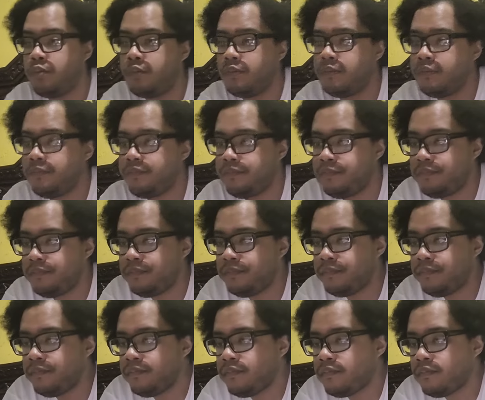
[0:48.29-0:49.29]

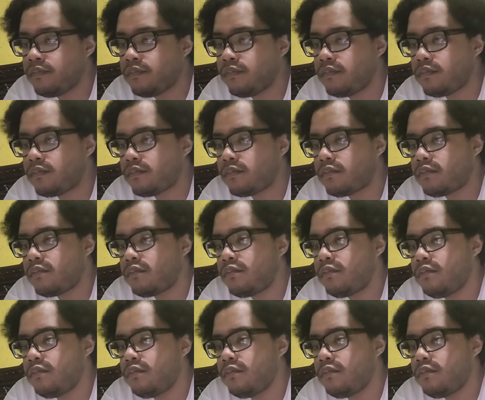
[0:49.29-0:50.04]
[no speech]